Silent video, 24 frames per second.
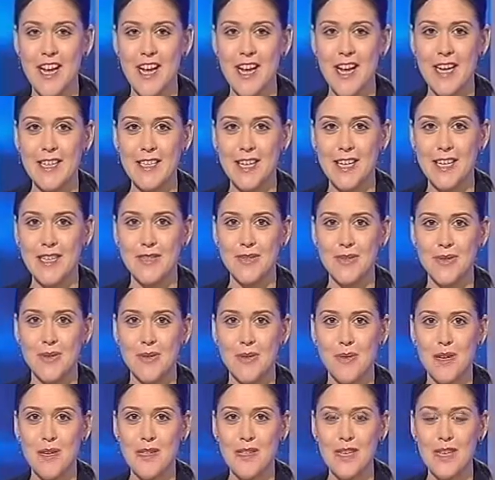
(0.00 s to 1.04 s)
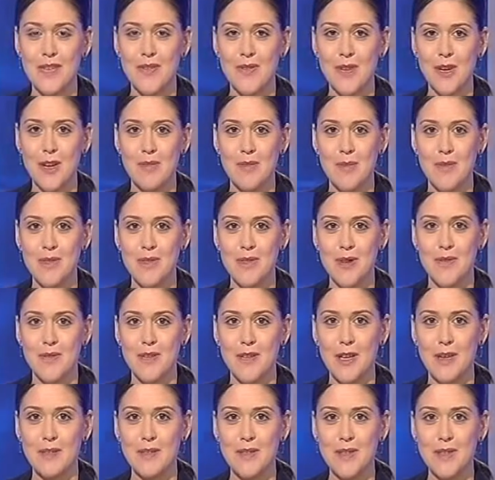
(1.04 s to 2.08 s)
And as always, every episode of
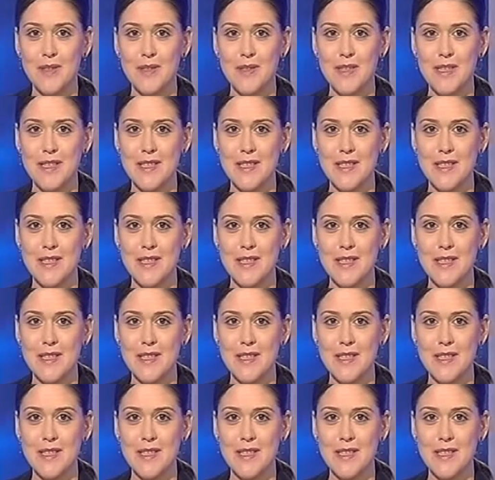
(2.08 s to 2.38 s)
Club News